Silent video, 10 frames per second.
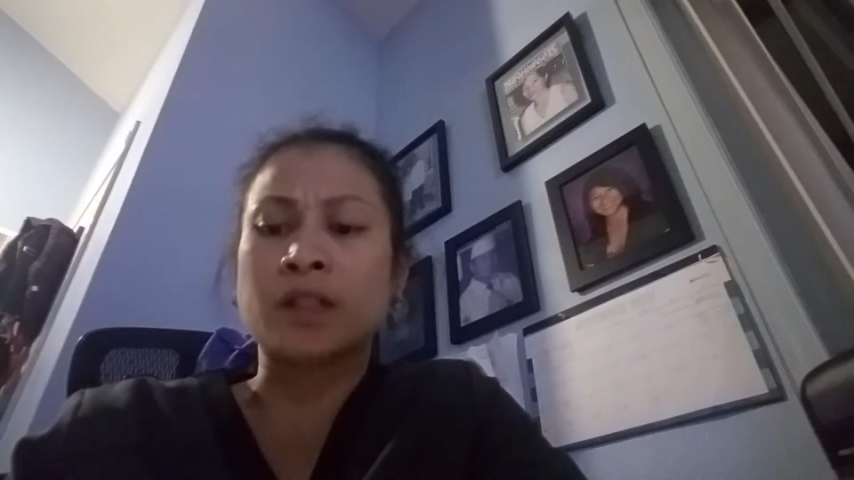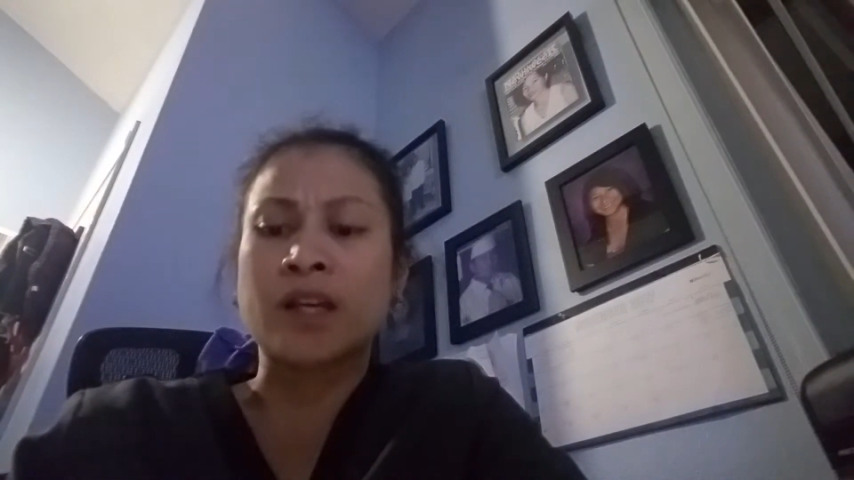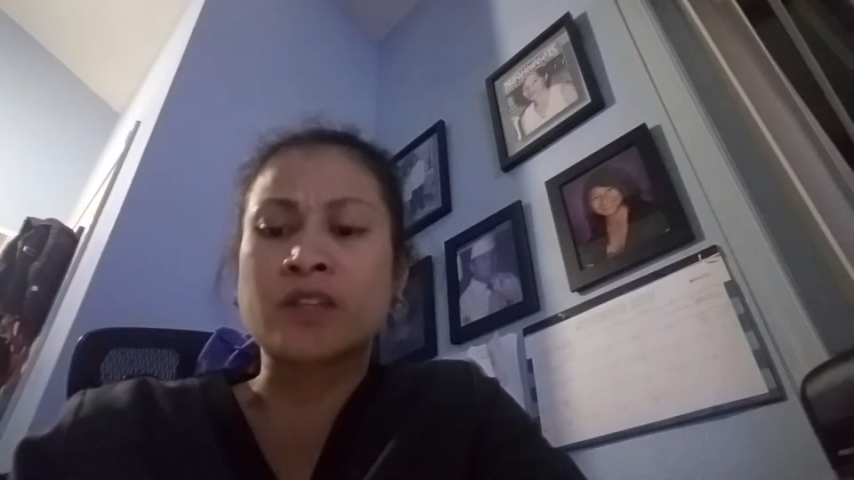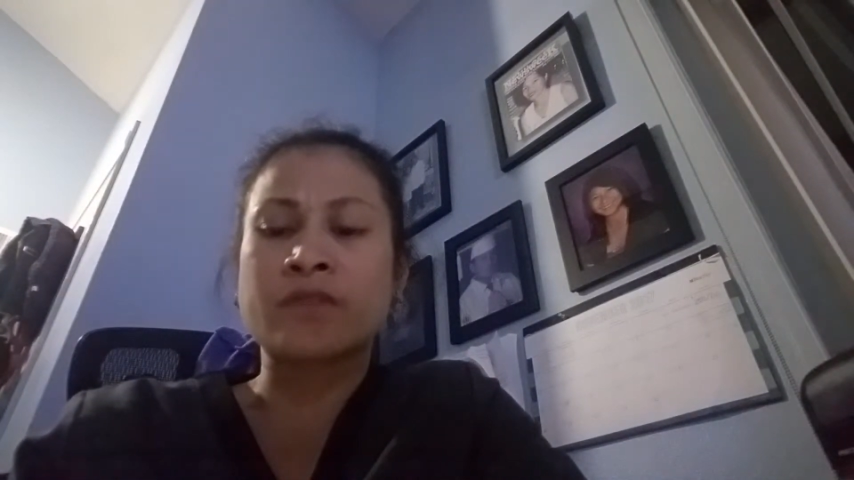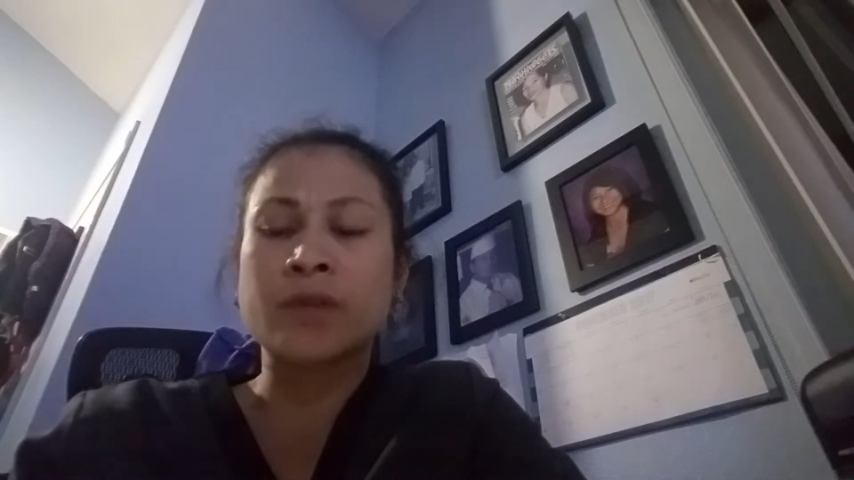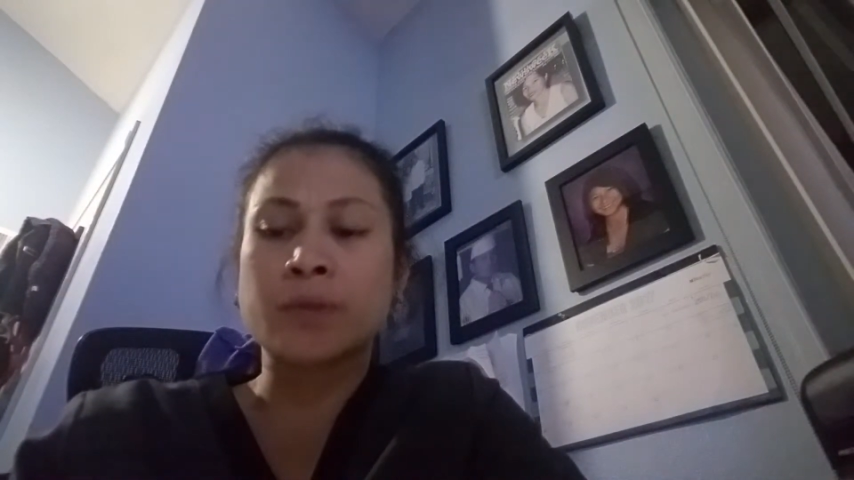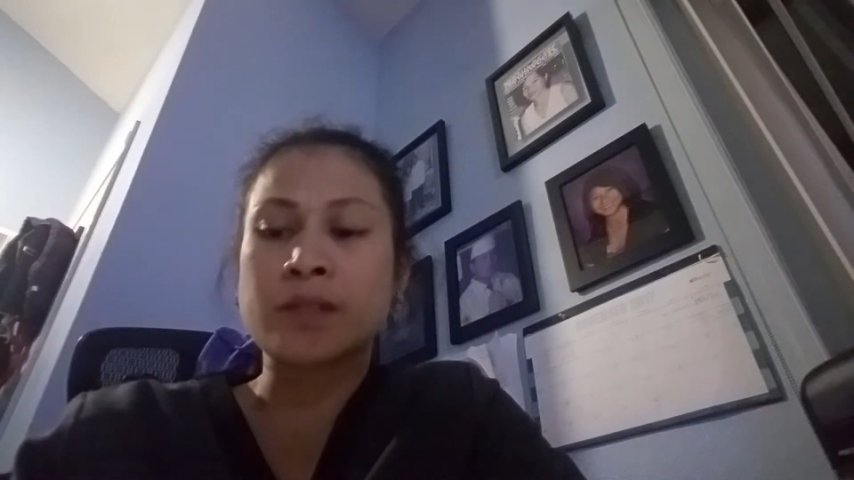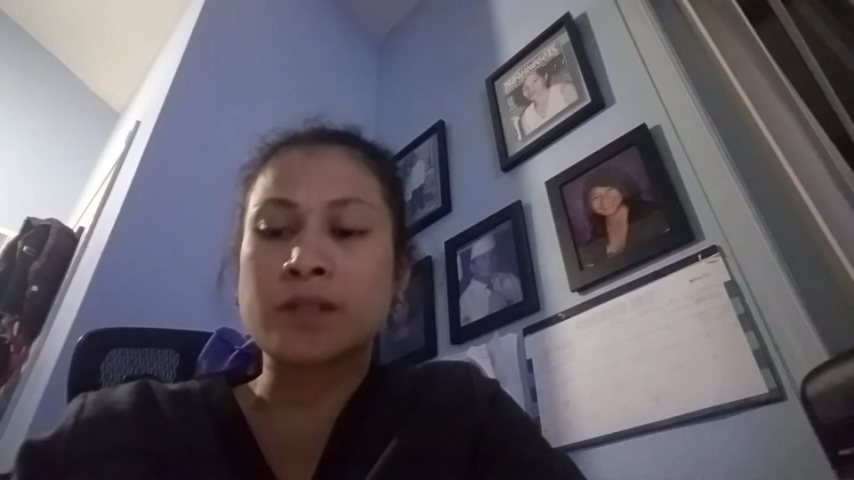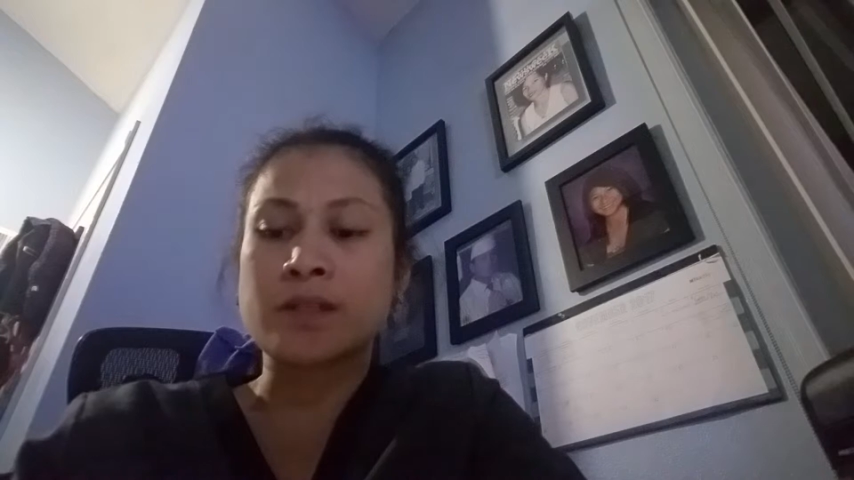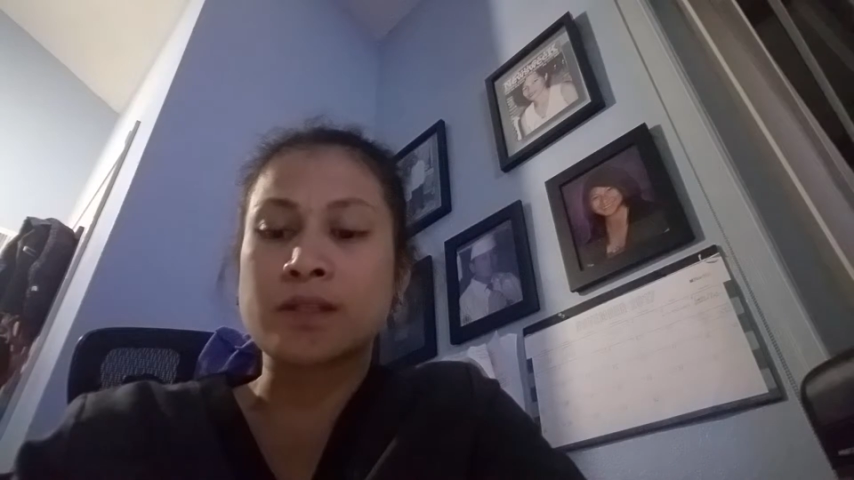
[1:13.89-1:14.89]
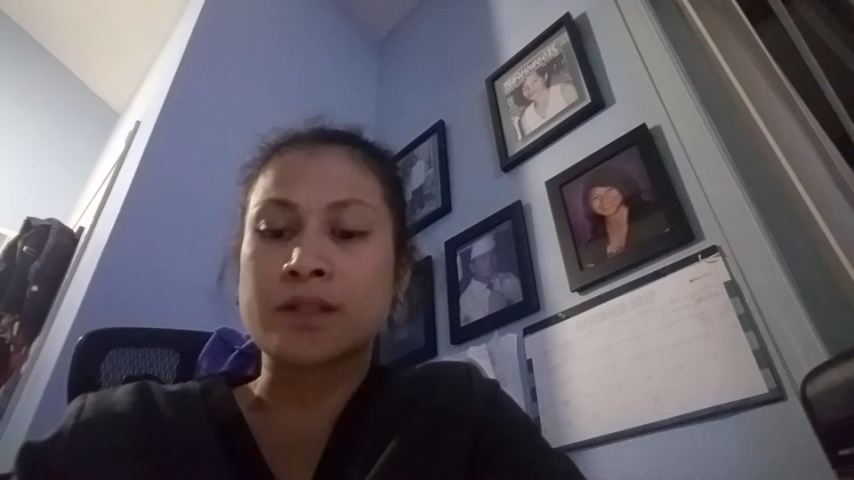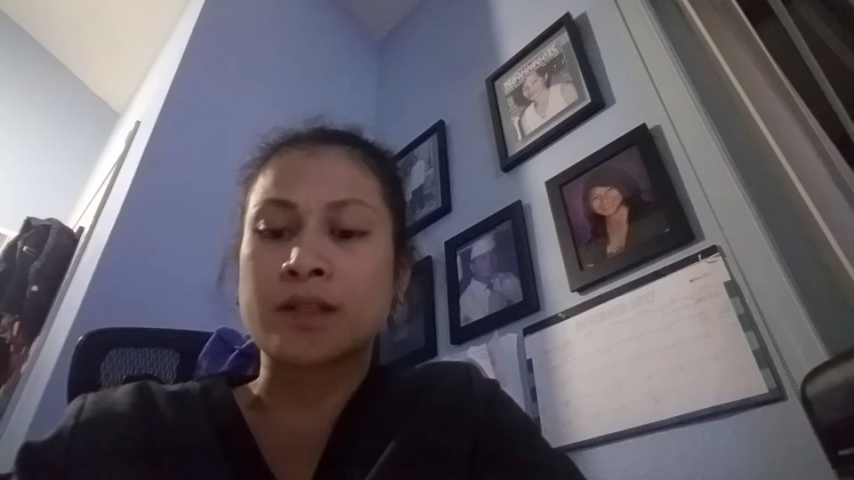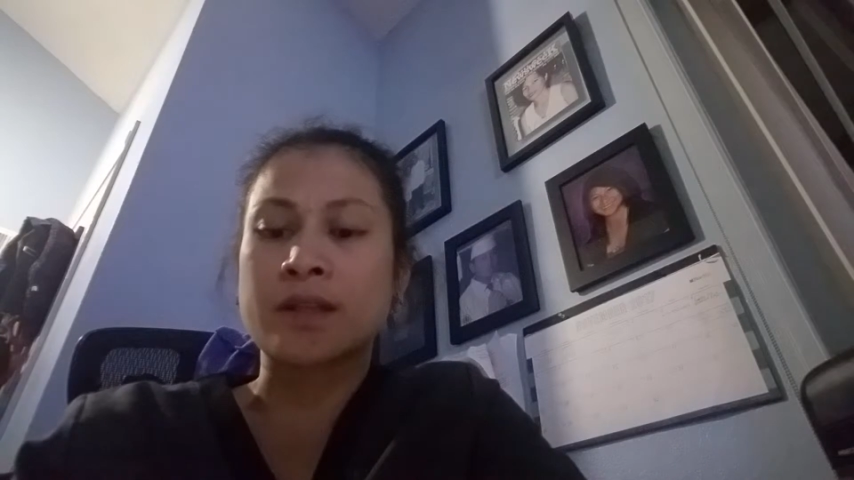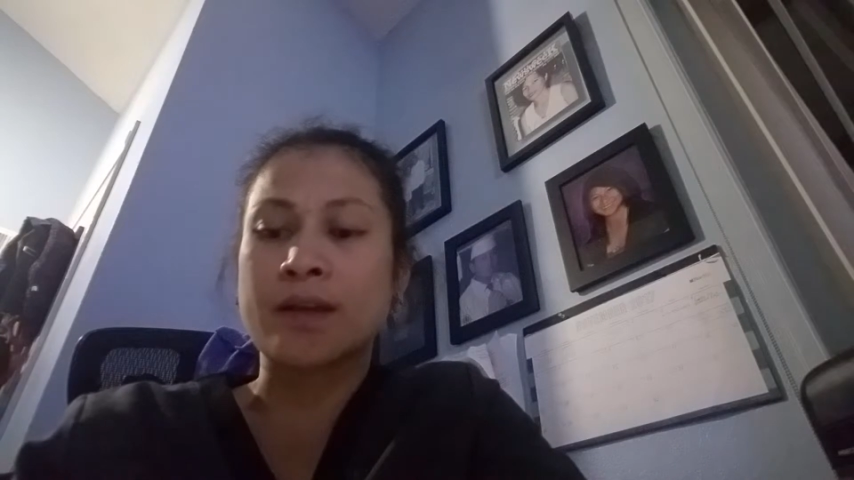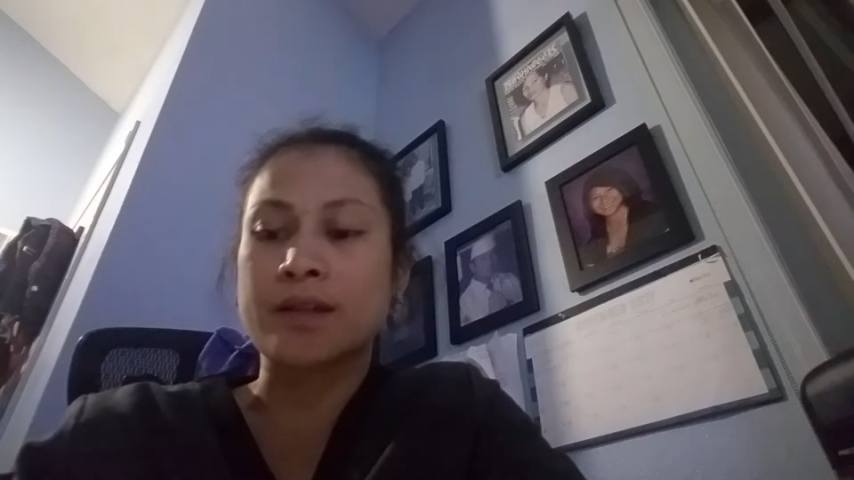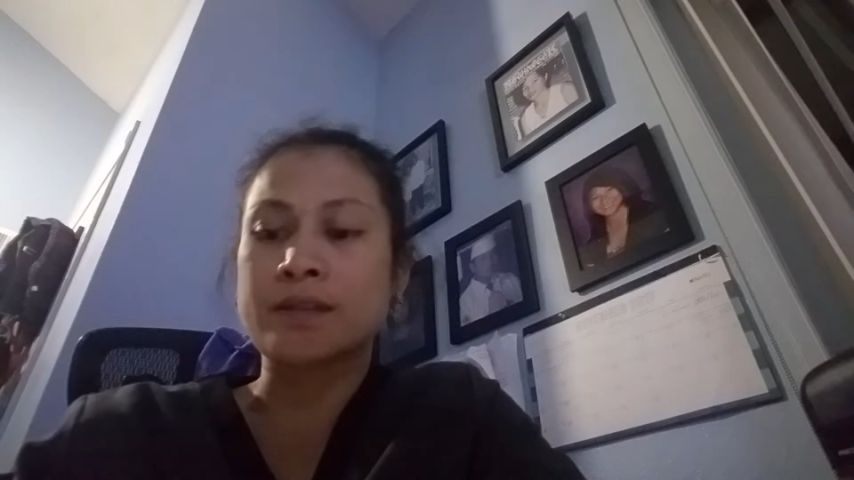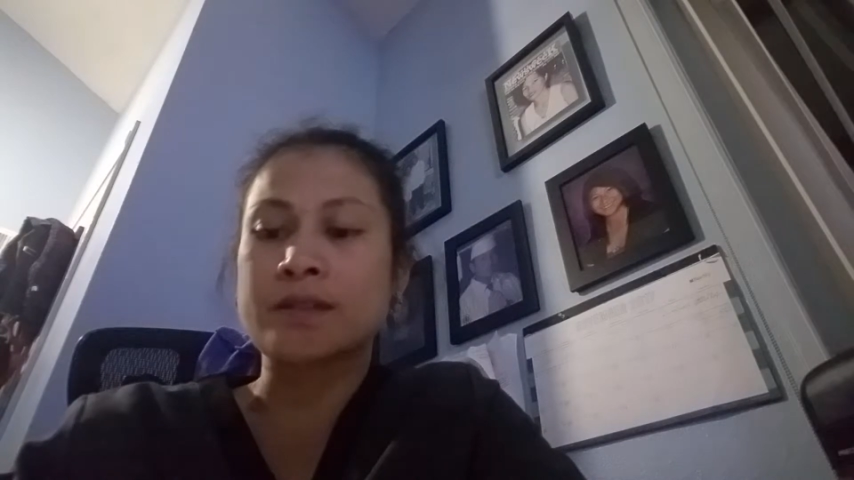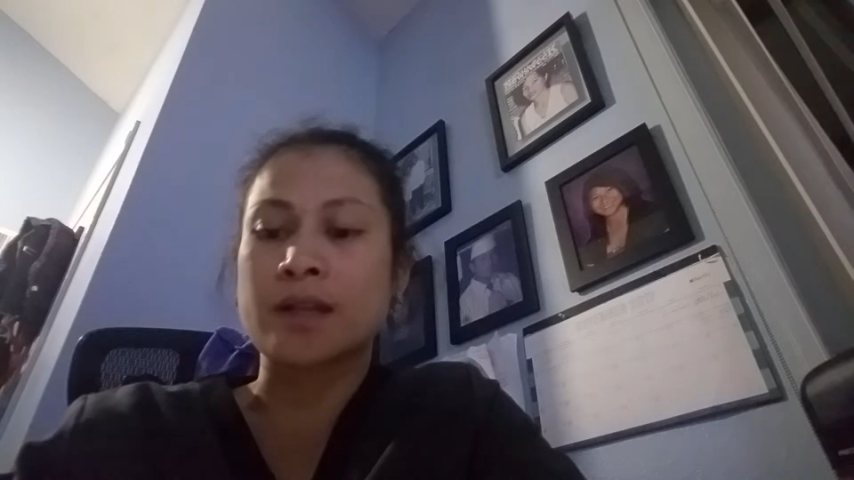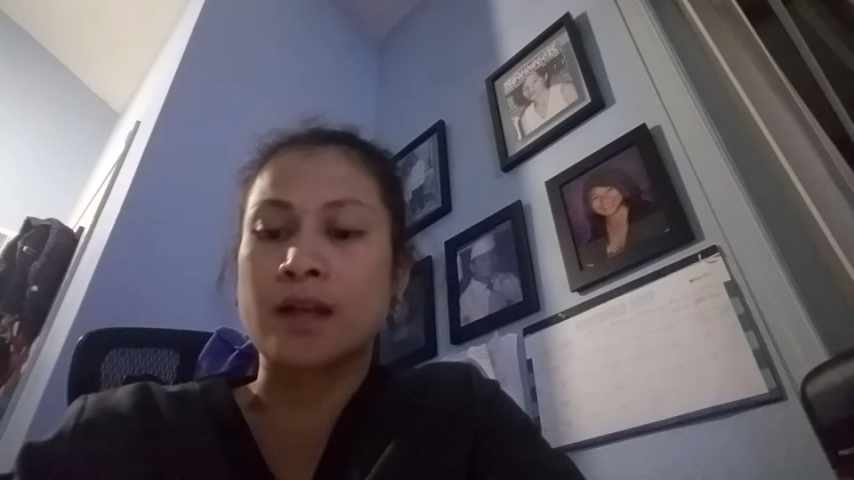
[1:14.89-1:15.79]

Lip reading: electrophoresis is a test.